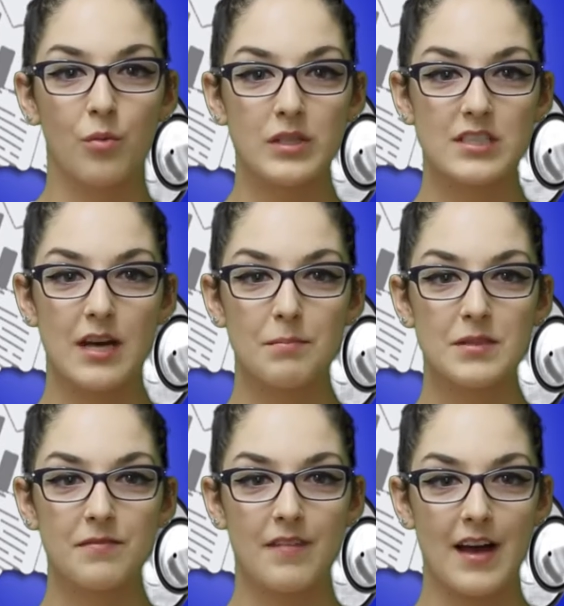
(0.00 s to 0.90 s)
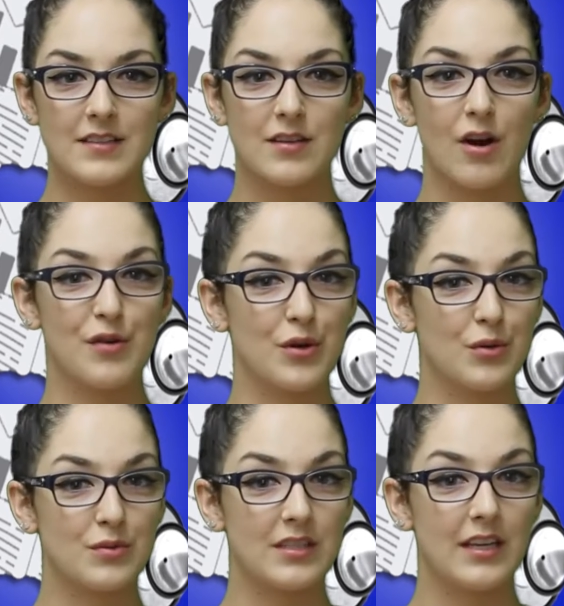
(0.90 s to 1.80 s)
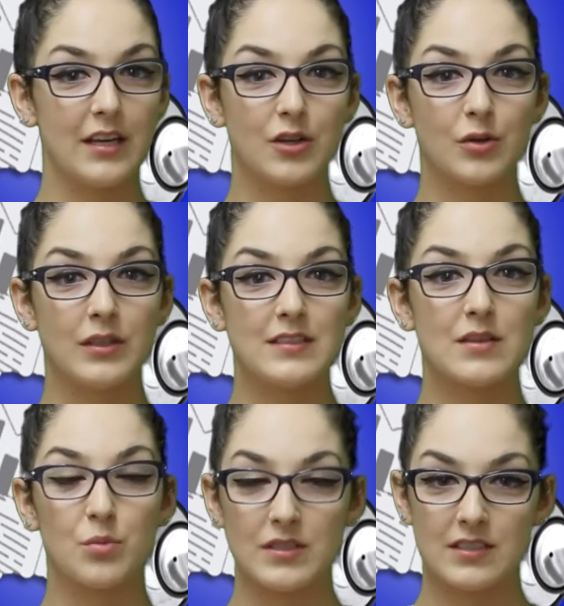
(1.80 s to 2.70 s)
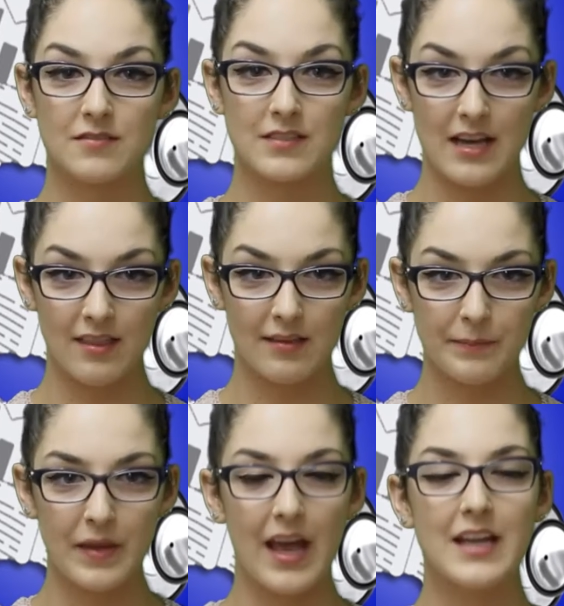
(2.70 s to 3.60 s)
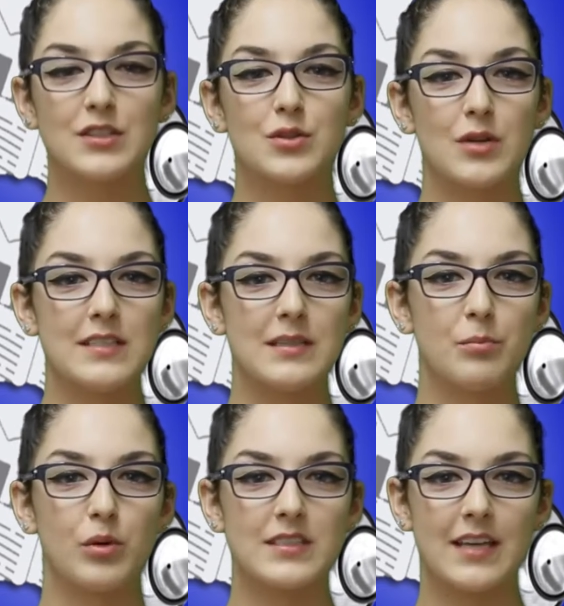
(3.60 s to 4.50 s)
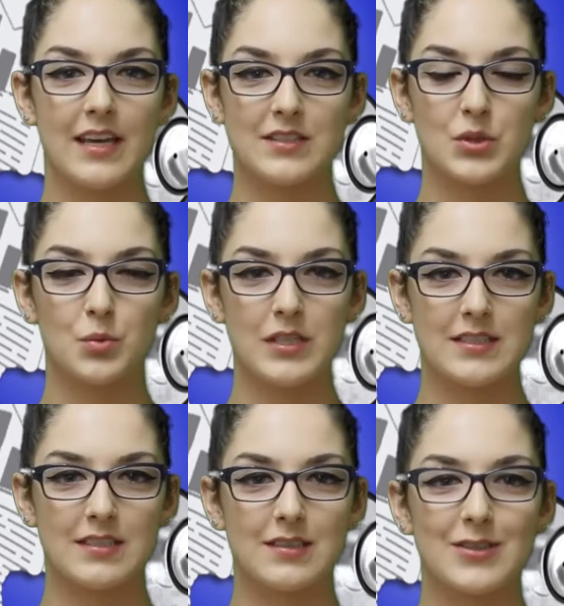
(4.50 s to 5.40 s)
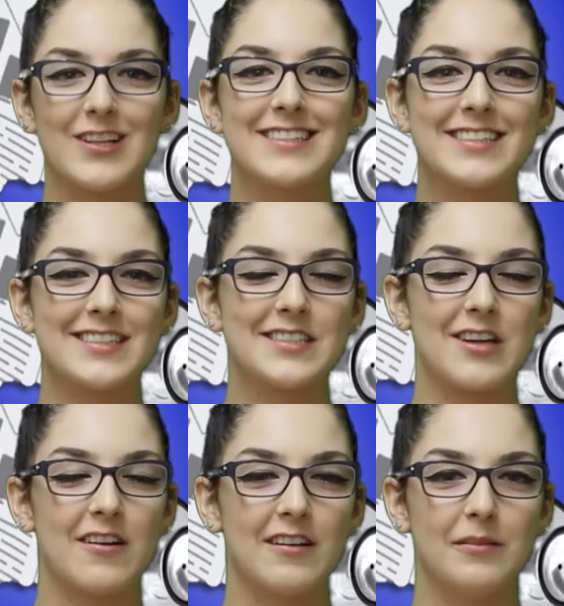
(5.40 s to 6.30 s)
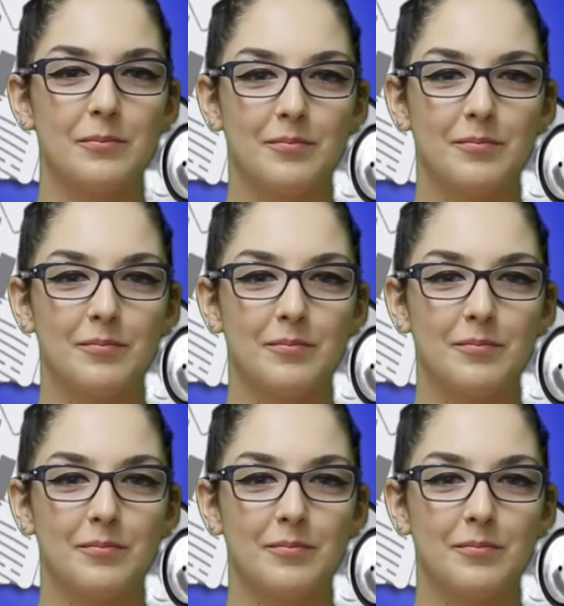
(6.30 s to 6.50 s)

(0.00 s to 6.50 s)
which types of fats are known to increase the risk of death, and stress and breast cancer risk. So let's get started.